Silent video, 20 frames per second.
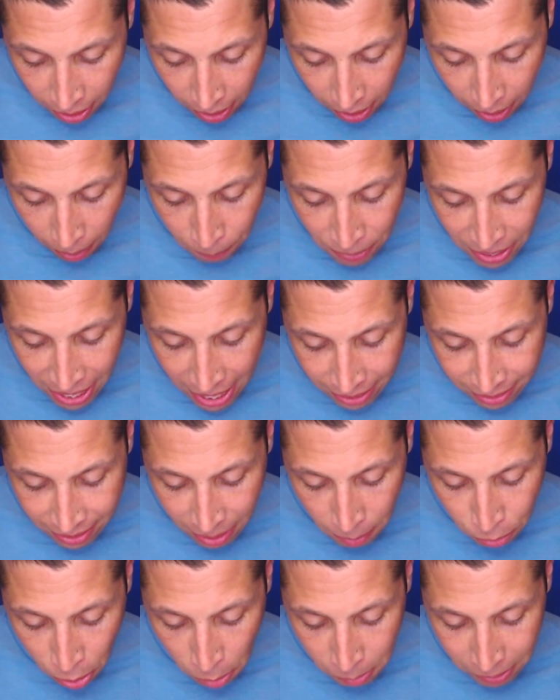Um, the
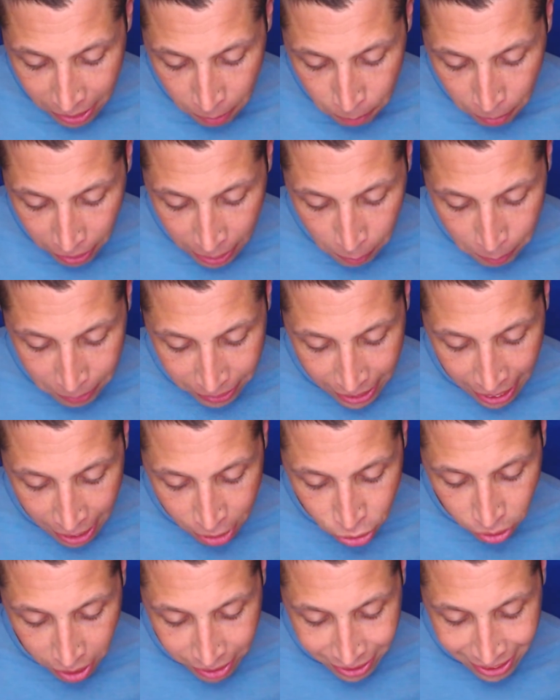enzyme bromelain in pineapple
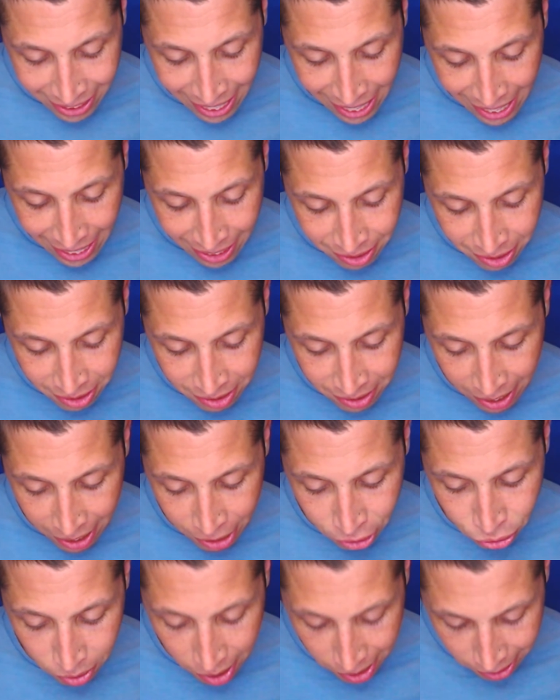extract enhances the
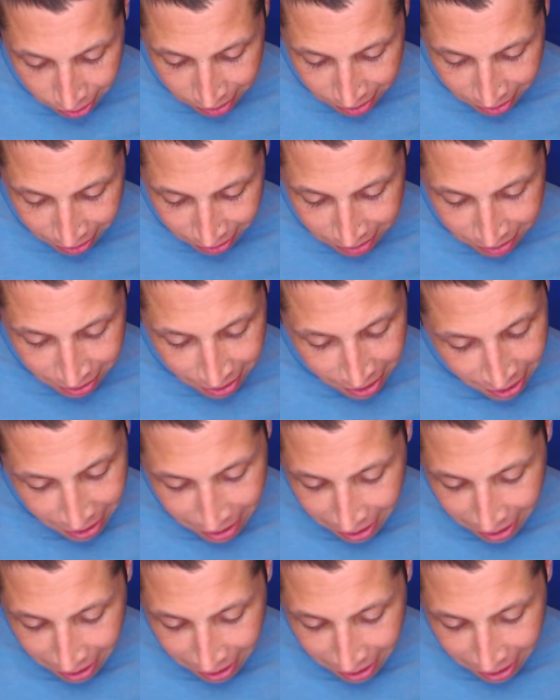hydrolysis